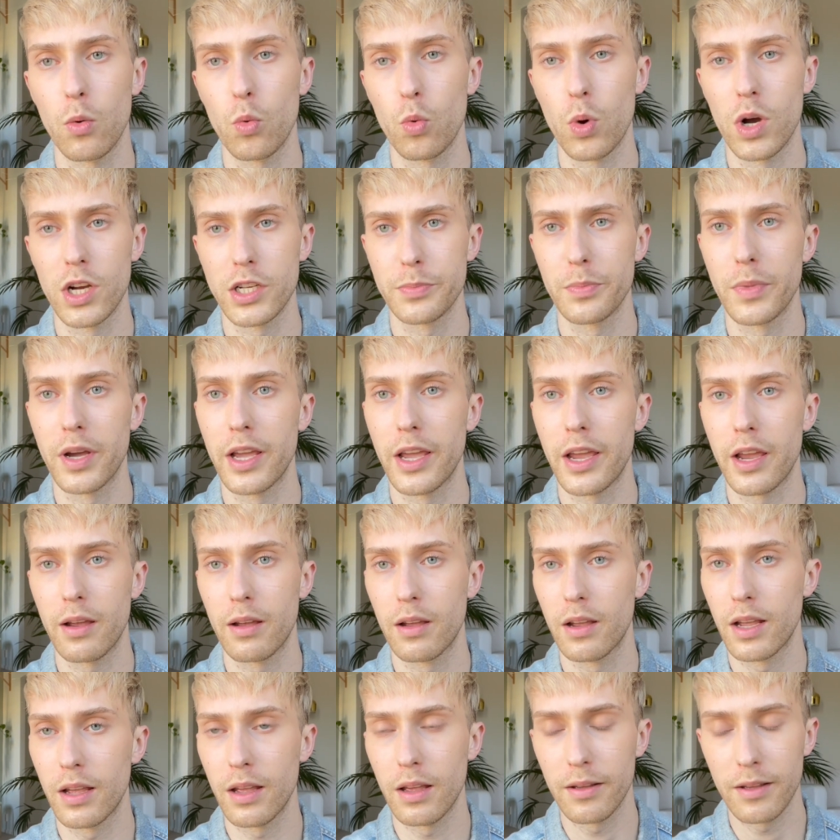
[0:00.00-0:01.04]
wash my
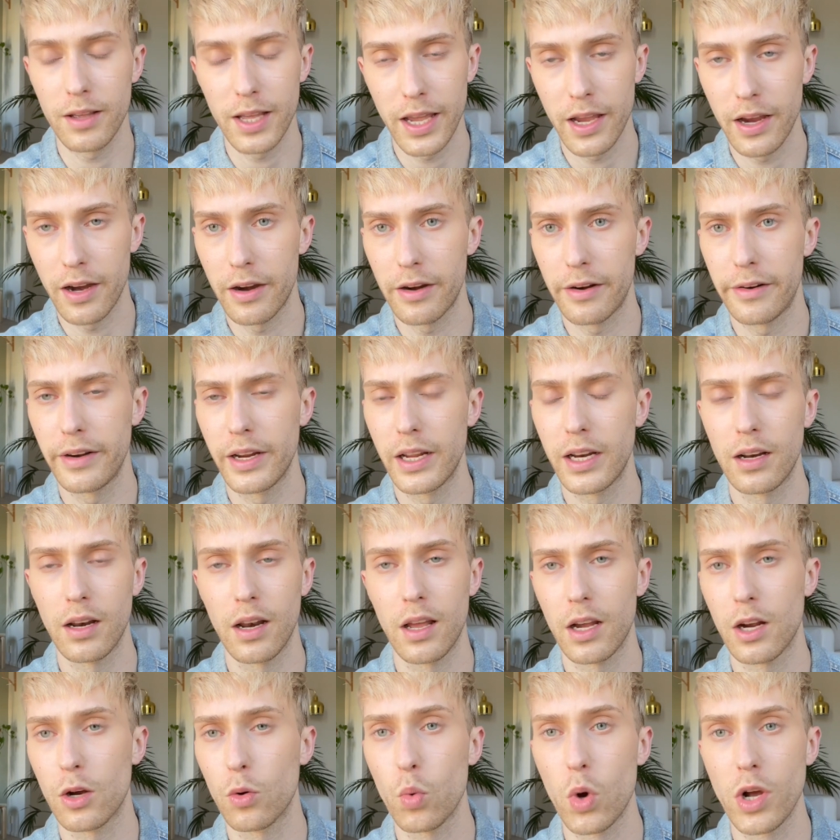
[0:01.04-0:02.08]
hair in
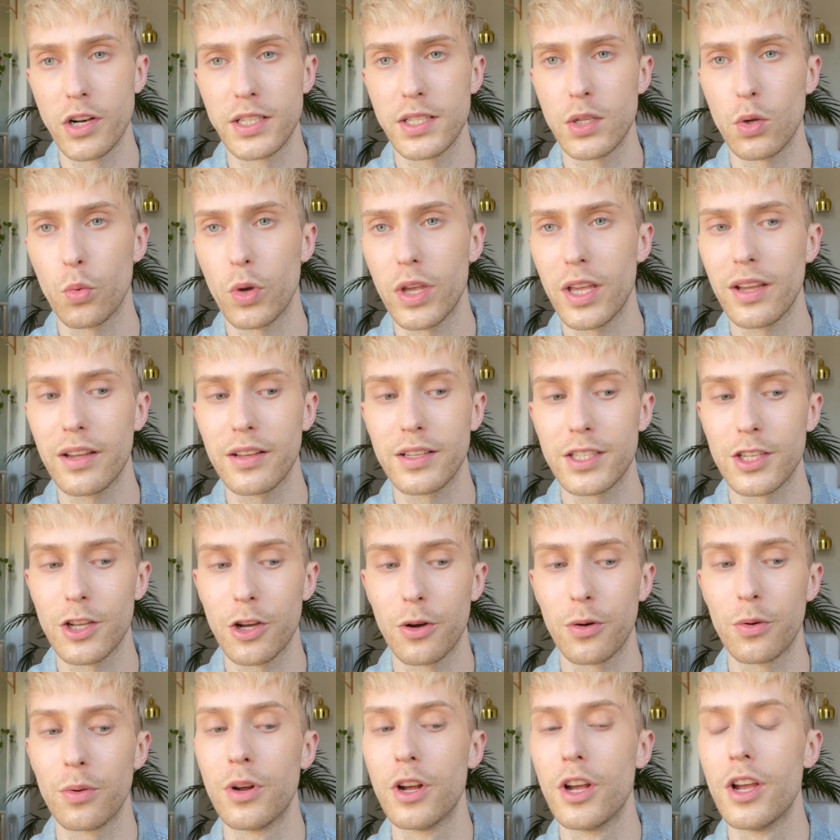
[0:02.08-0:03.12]
like a once a week.
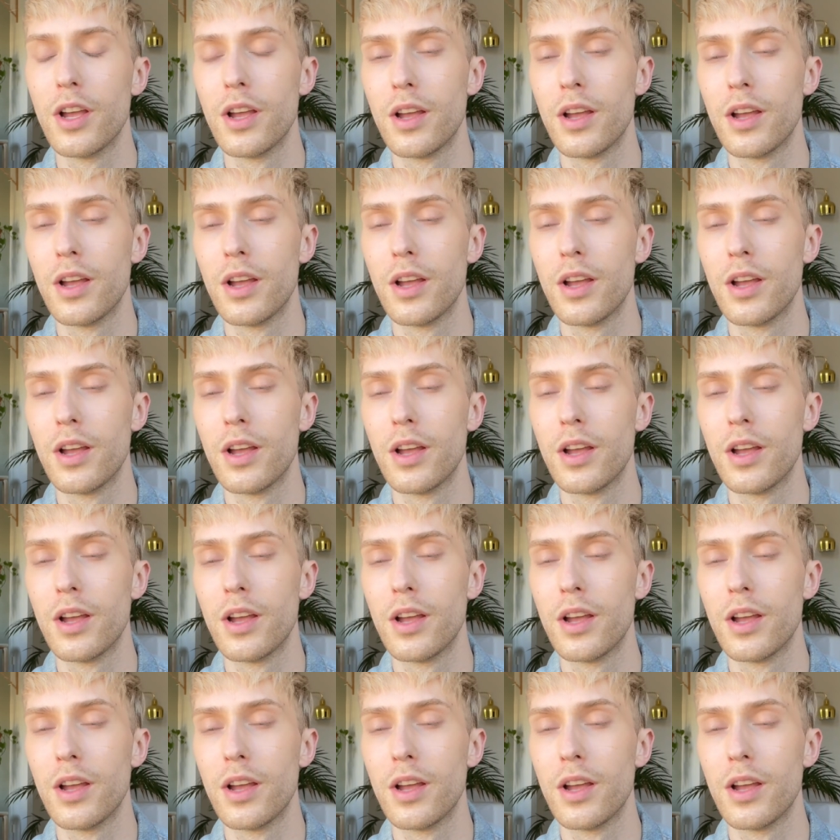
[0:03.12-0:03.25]
So